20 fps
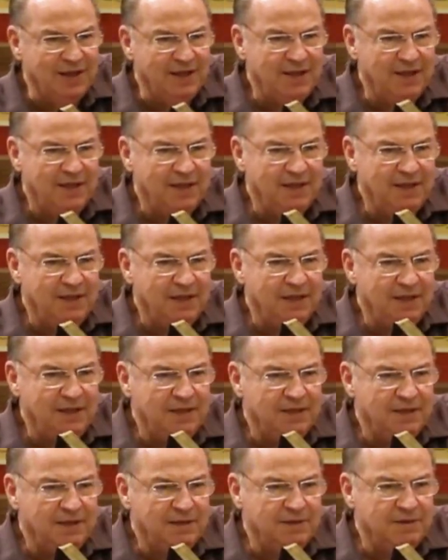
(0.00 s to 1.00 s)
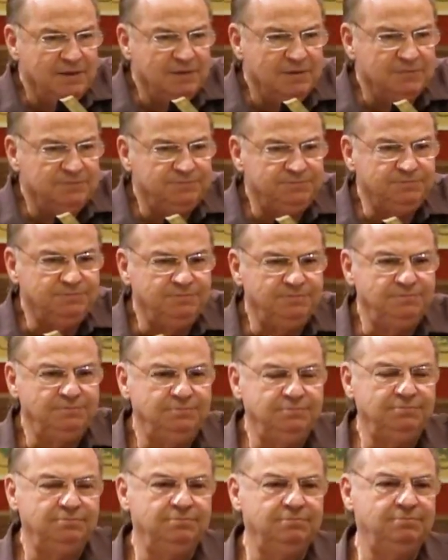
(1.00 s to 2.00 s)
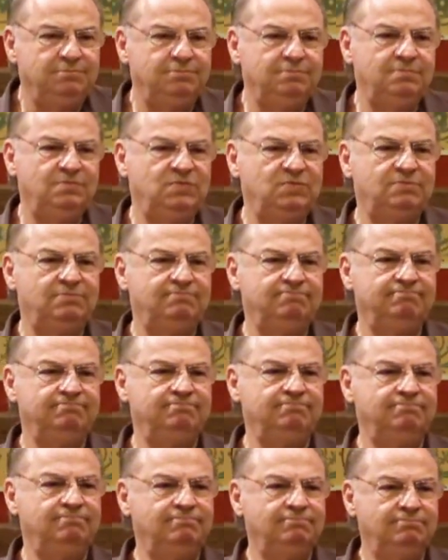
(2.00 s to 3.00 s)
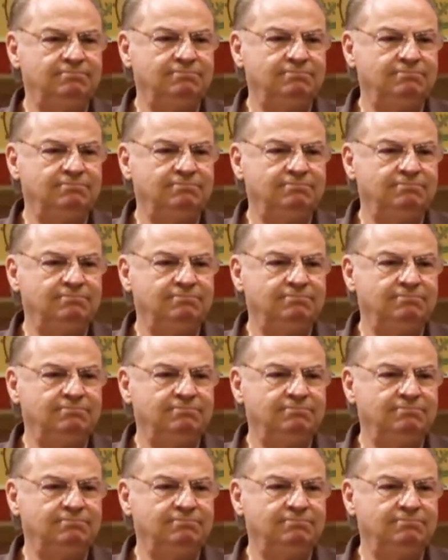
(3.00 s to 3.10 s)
(no one is talking)